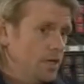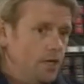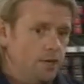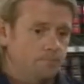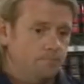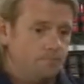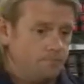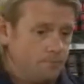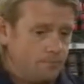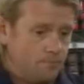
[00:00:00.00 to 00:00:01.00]

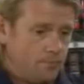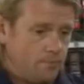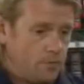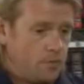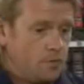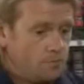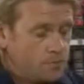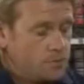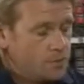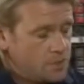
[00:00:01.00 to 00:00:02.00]
The
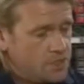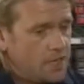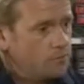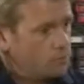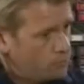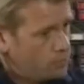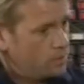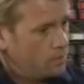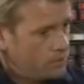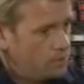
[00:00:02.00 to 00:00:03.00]
general
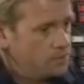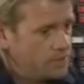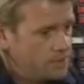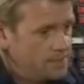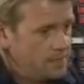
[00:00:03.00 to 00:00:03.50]
rule that we use in the